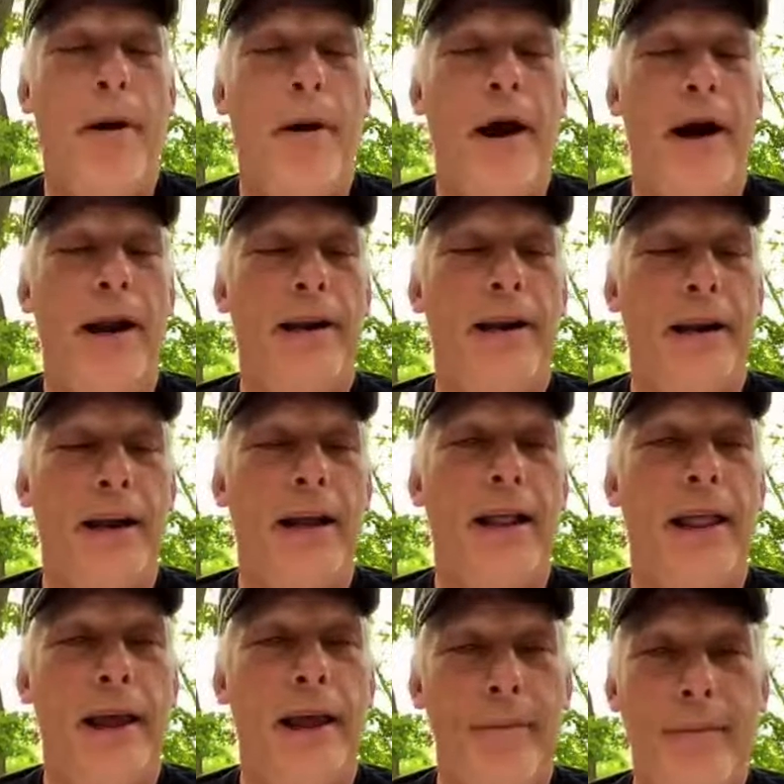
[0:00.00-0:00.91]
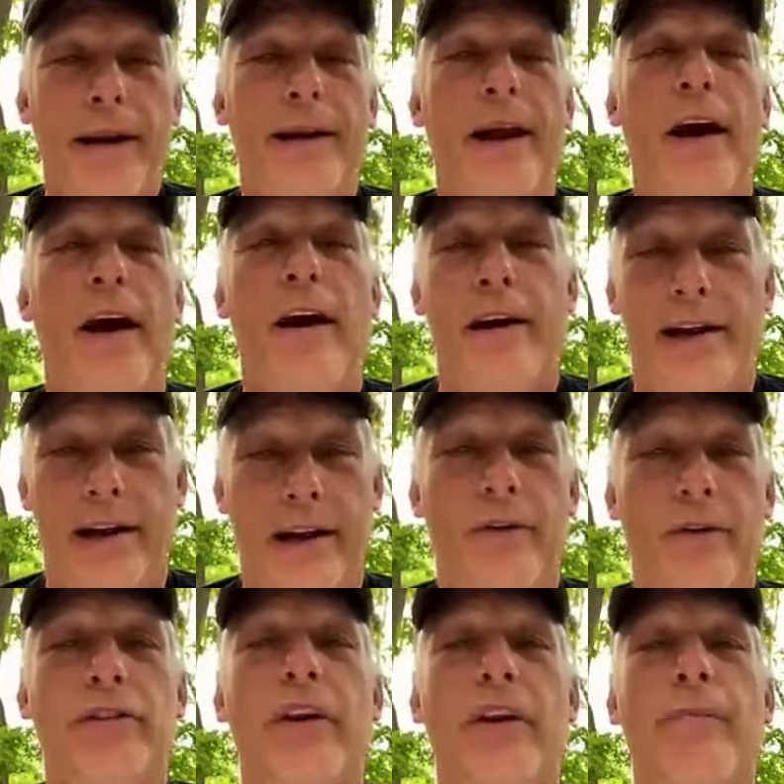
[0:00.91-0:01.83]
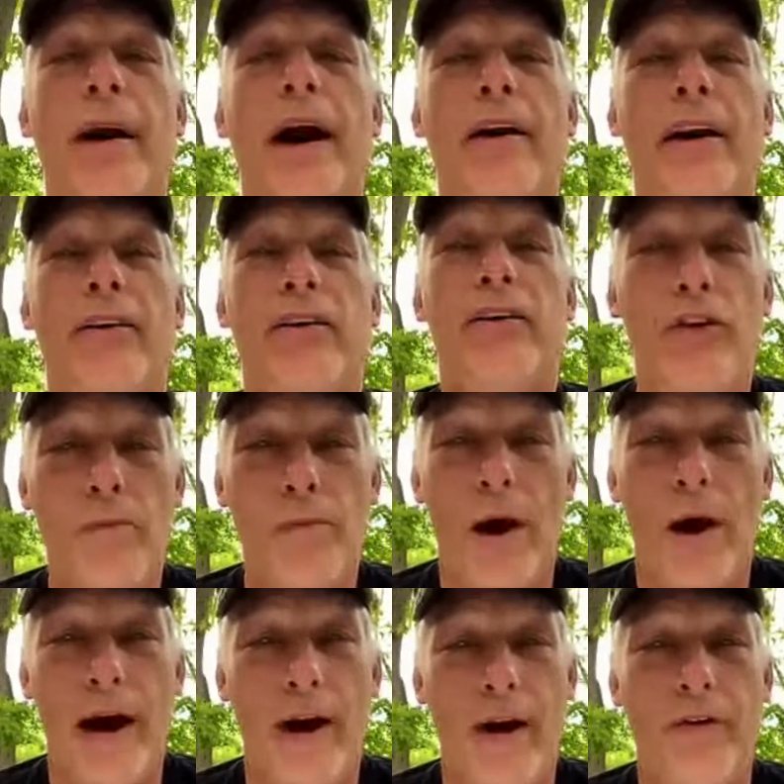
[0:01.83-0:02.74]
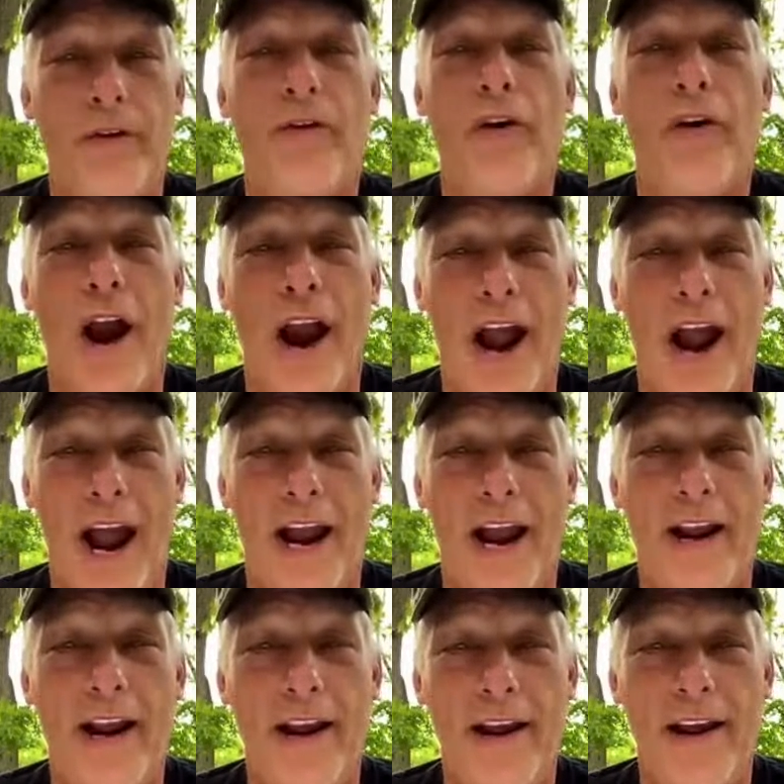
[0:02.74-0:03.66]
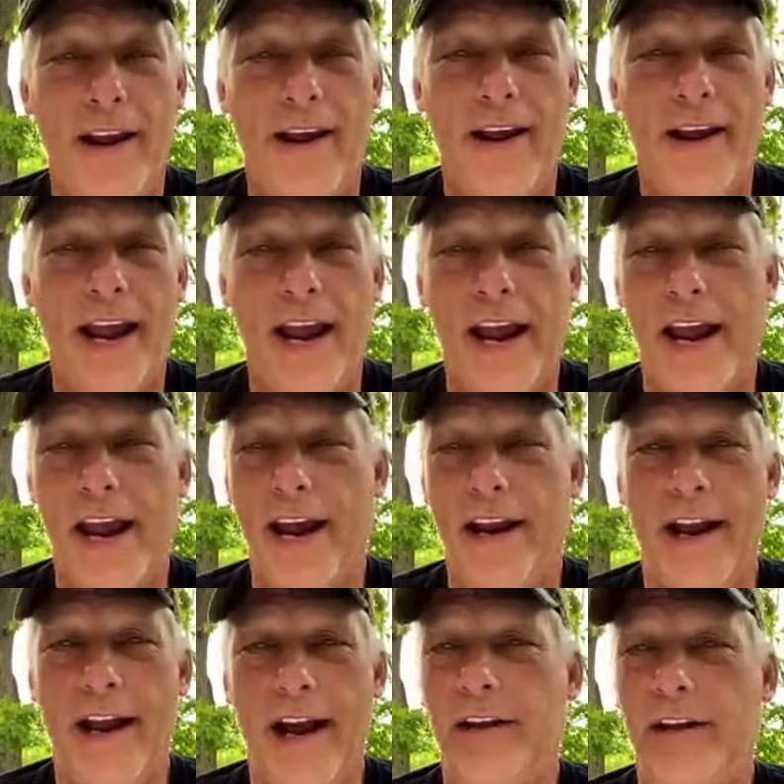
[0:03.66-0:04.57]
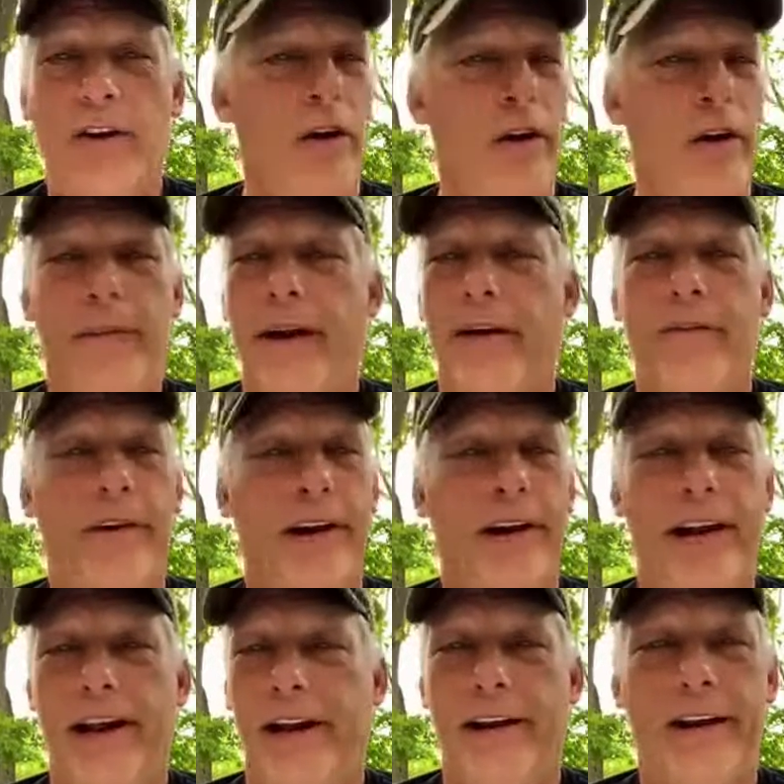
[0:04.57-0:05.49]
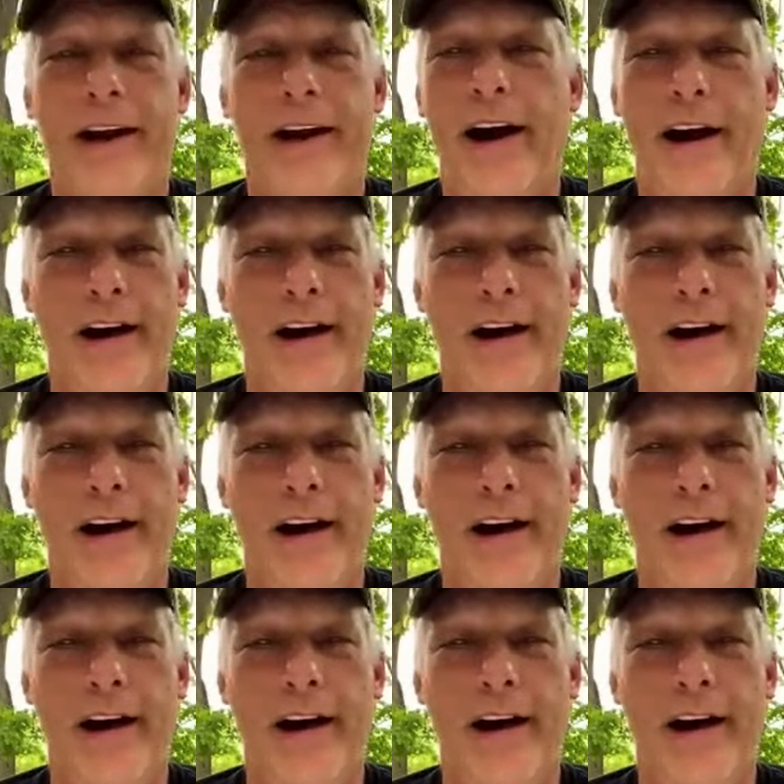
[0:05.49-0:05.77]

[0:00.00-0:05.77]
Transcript: But let me tell you, it was about a 2-mile drag, and I told him never again.